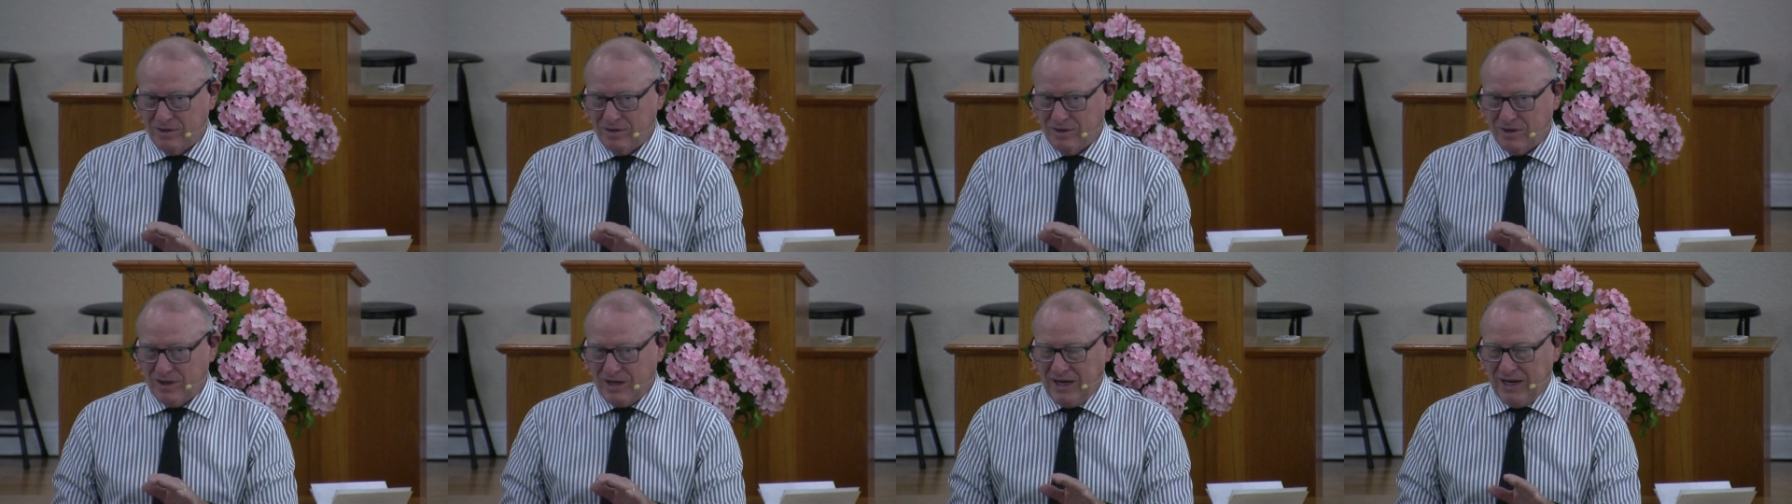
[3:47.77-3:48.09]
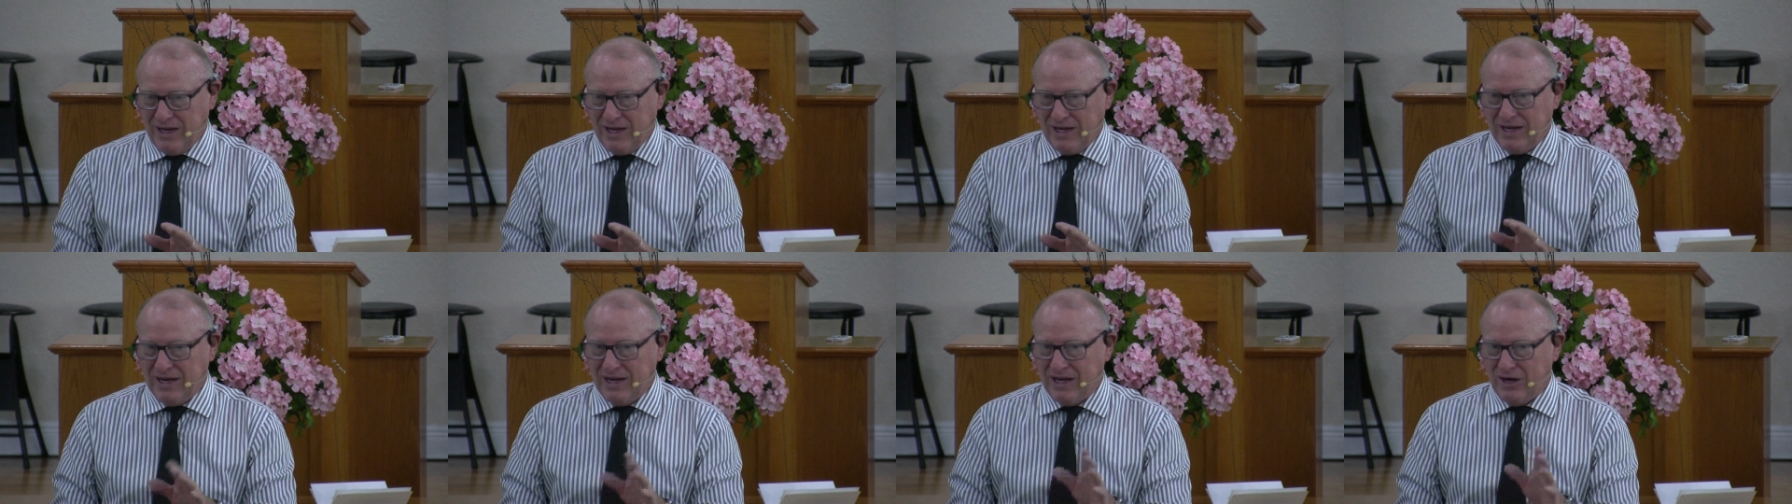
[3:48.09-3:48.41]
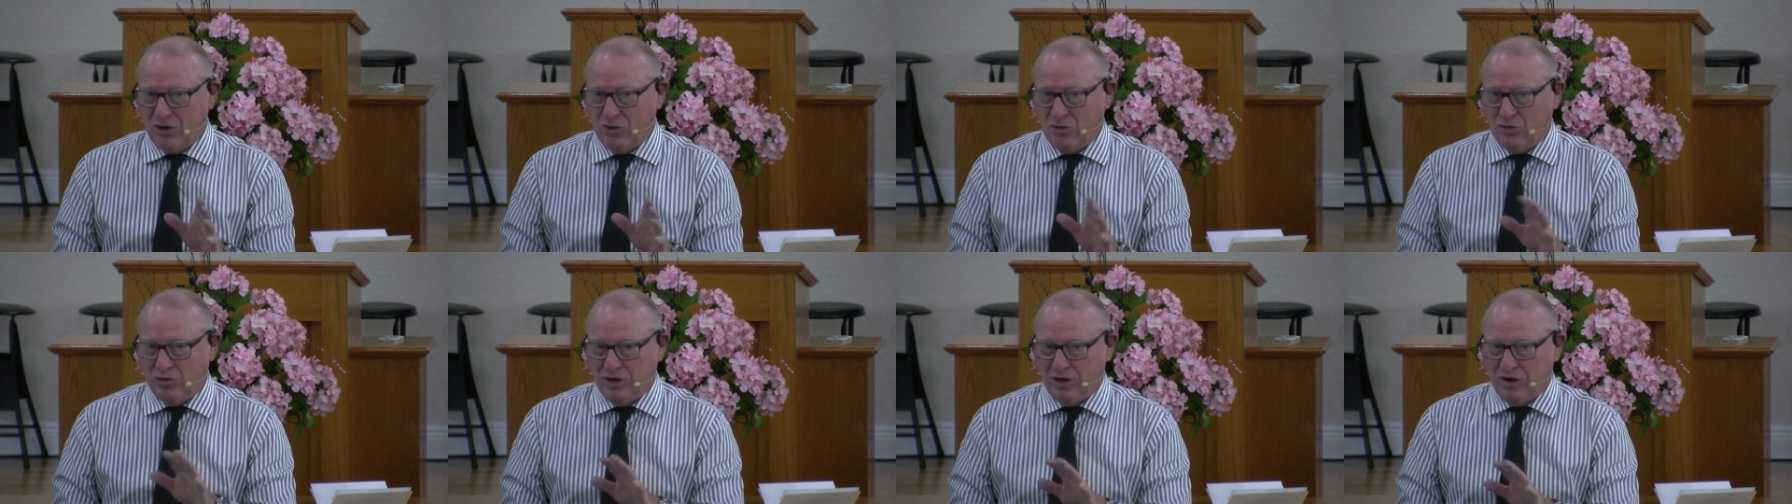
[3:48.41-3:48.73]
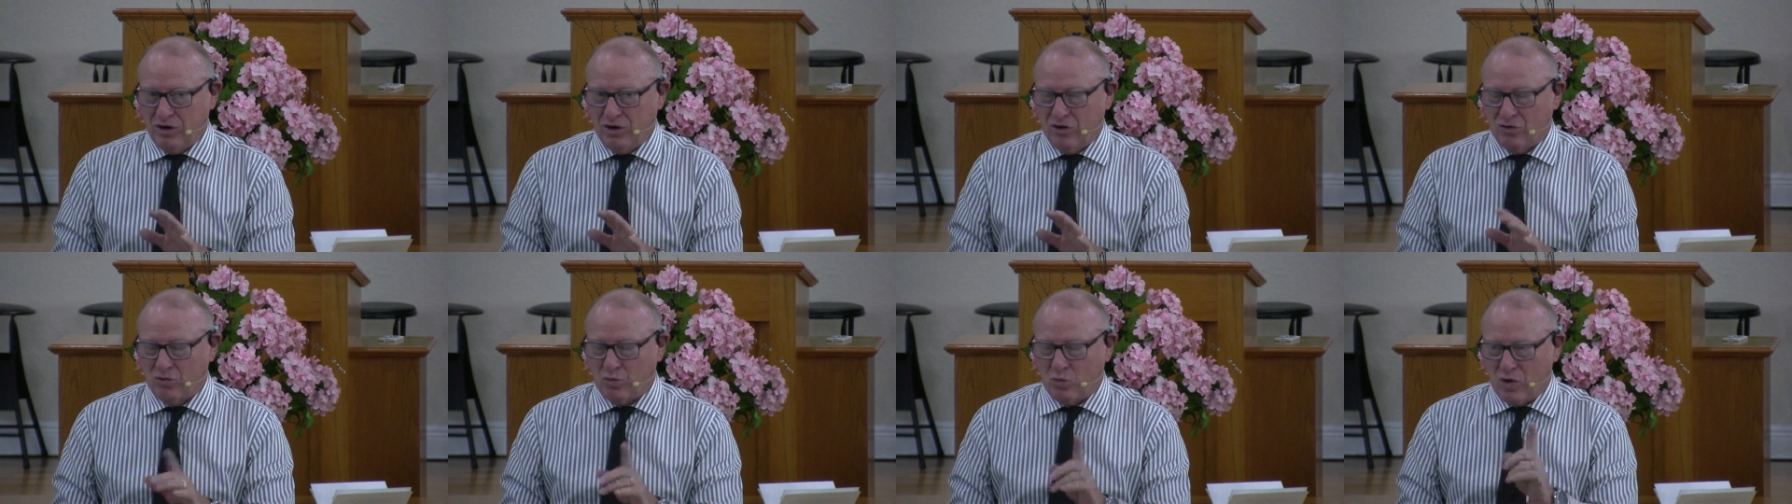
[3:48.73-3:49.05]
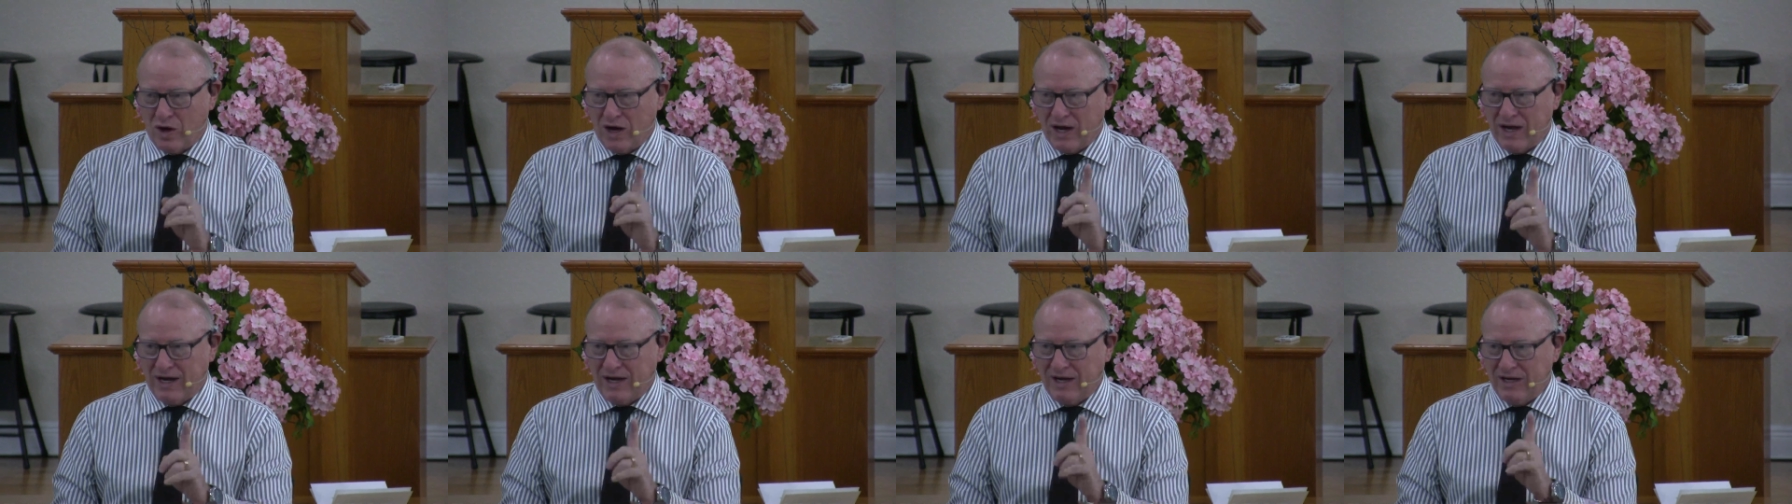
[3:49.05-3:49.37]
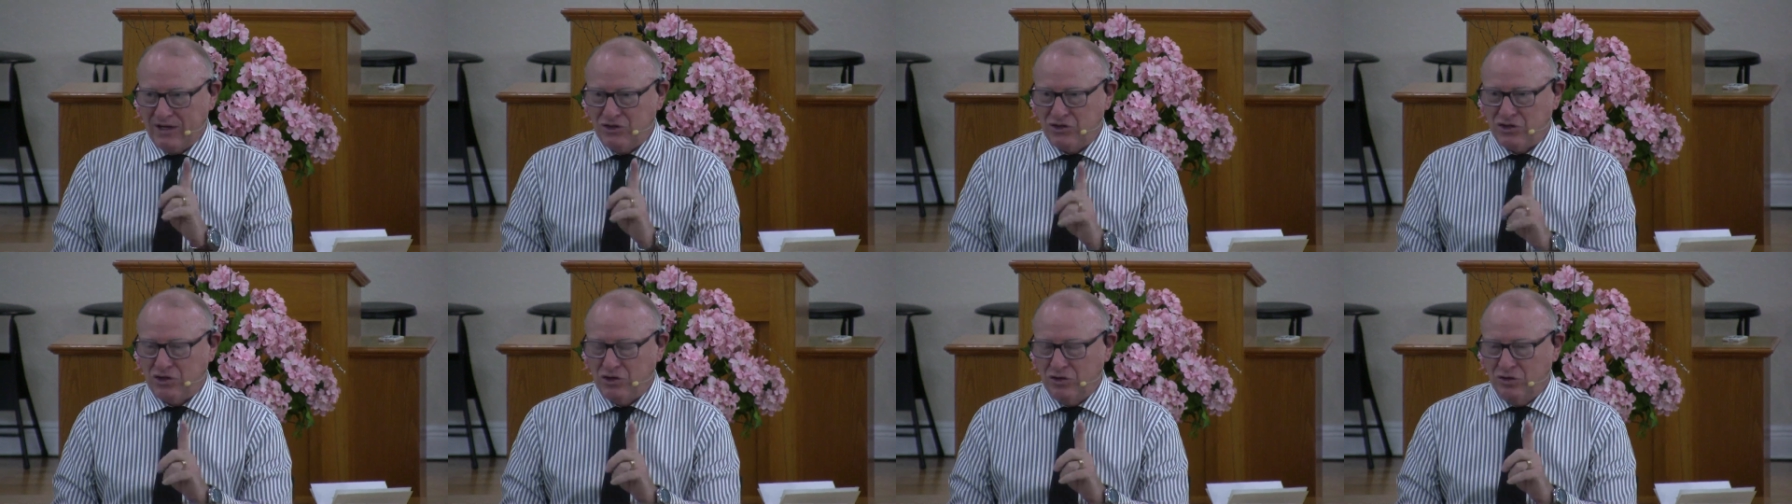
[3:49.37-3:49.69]
in and on the earth, why did
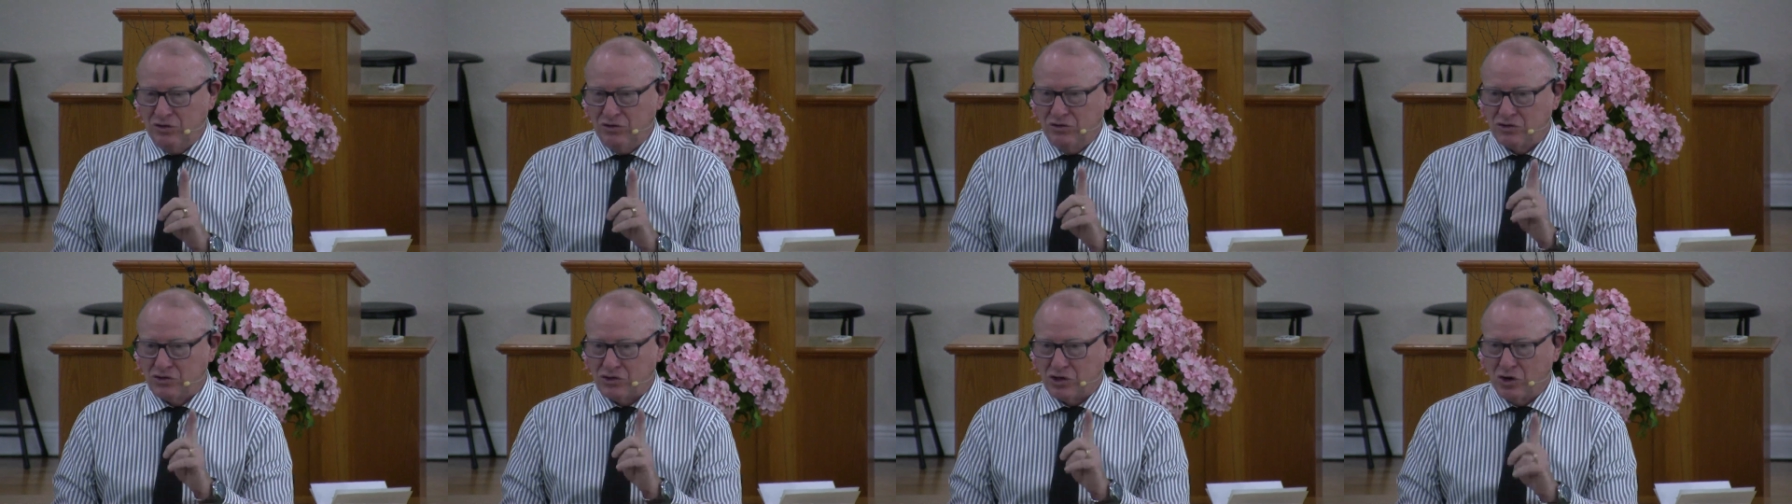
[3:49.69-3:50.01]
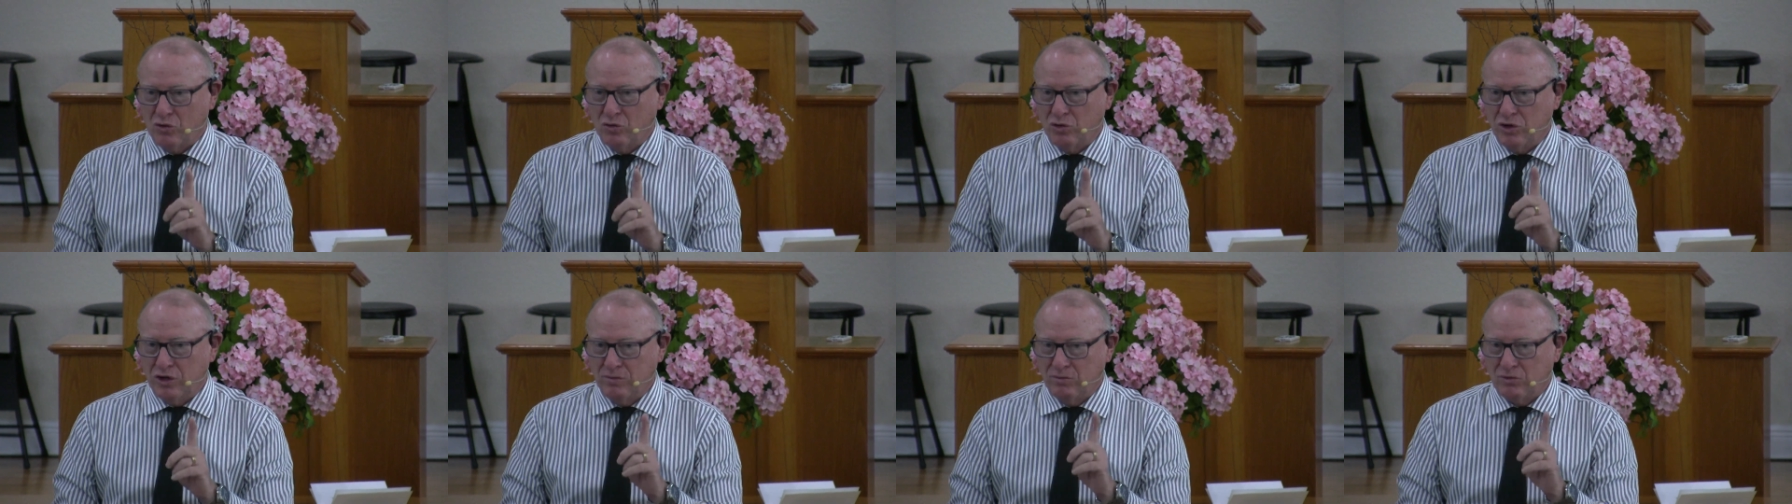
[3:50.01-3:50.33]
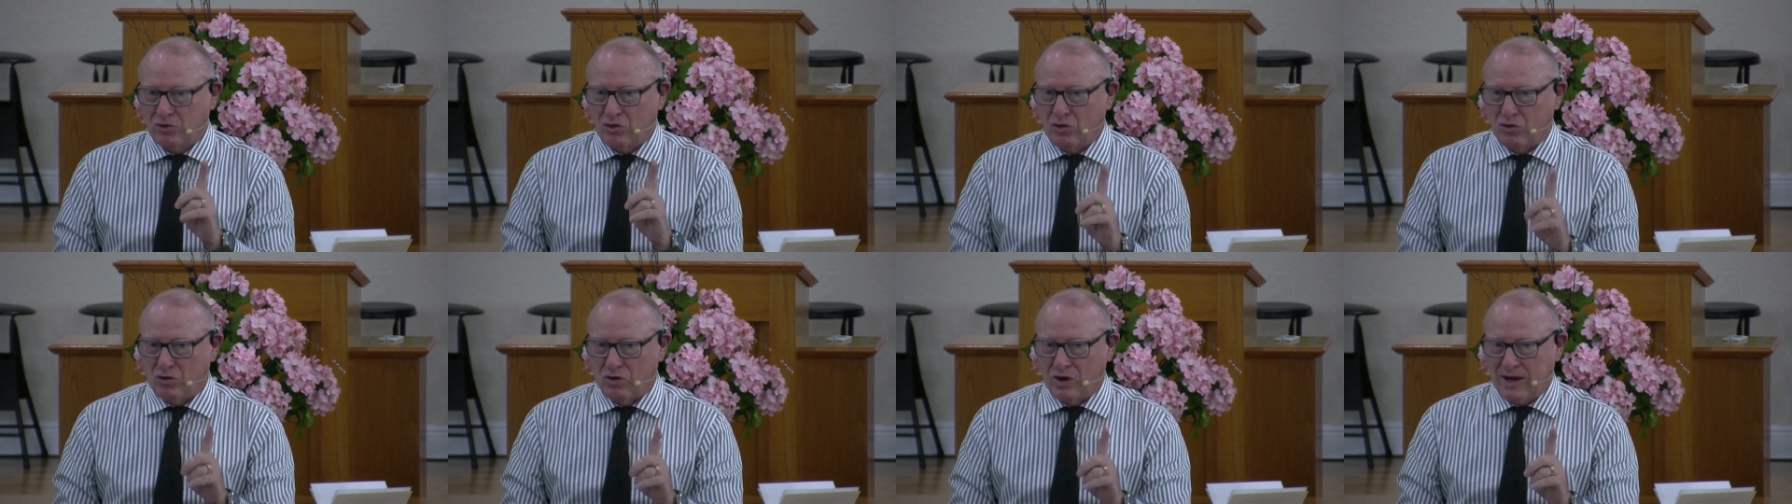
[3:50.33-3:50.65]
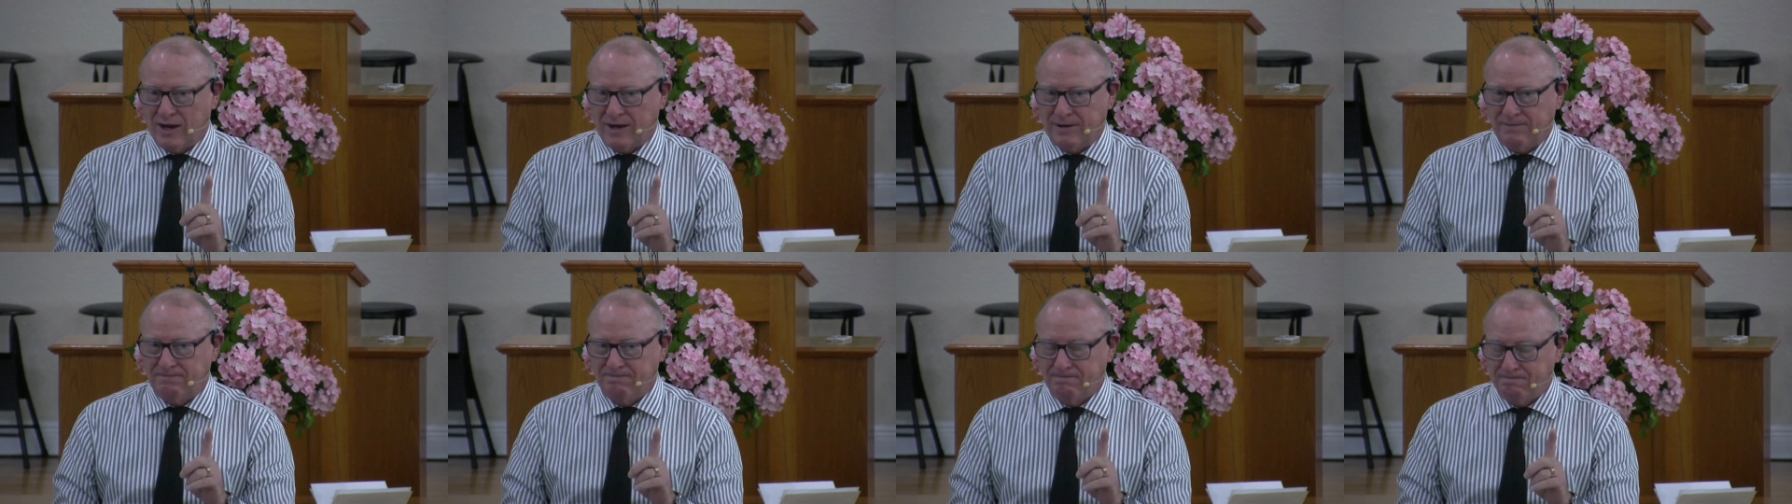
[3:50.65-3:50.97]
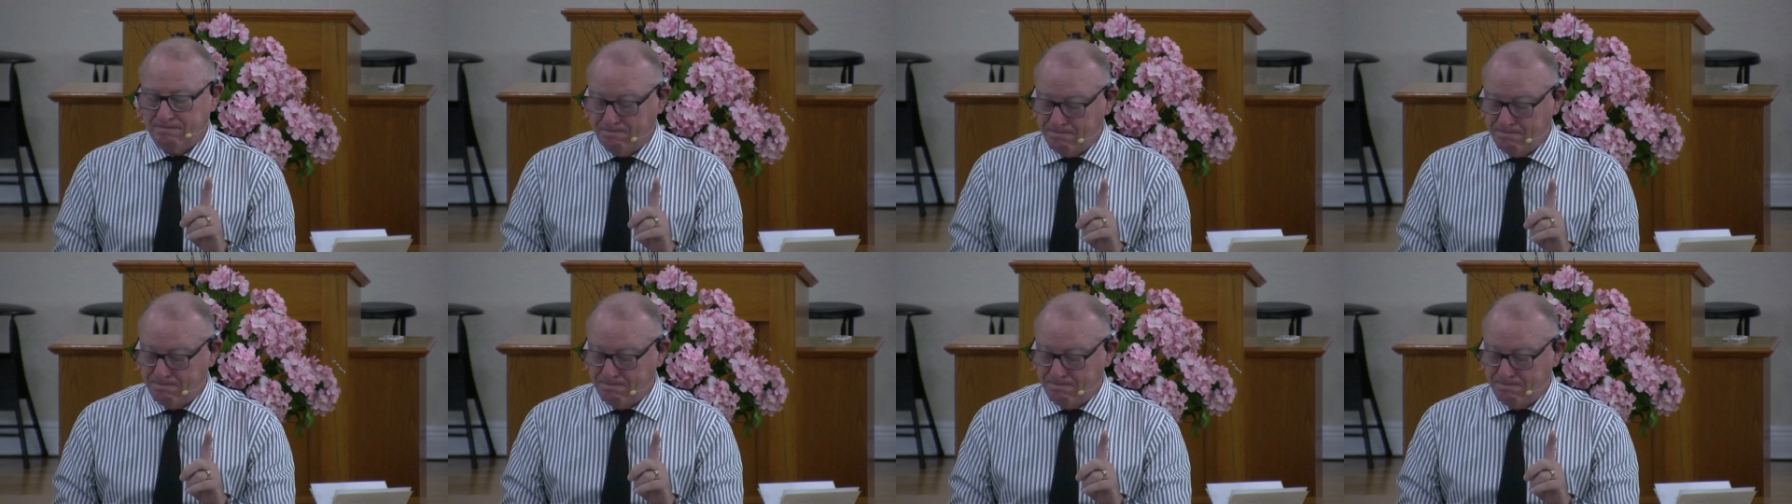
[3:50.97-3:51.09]
he choose sodium chloride?